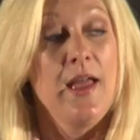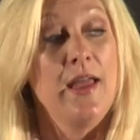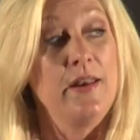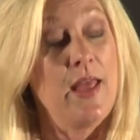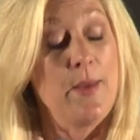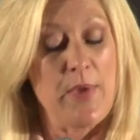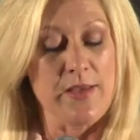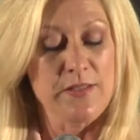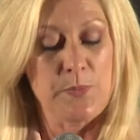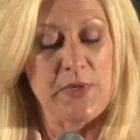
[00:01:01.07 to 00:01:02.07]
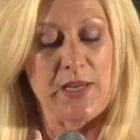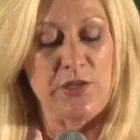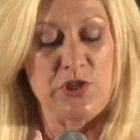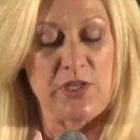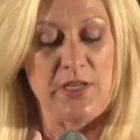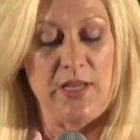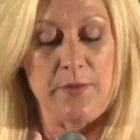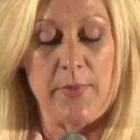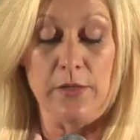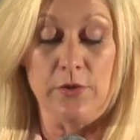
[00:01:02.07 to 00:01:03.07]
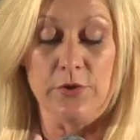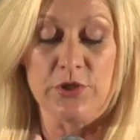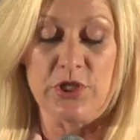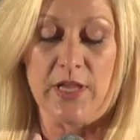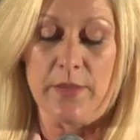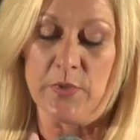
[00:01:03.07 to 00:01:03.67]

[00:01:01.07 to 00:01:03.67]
and an MS PhD in Metallurgy and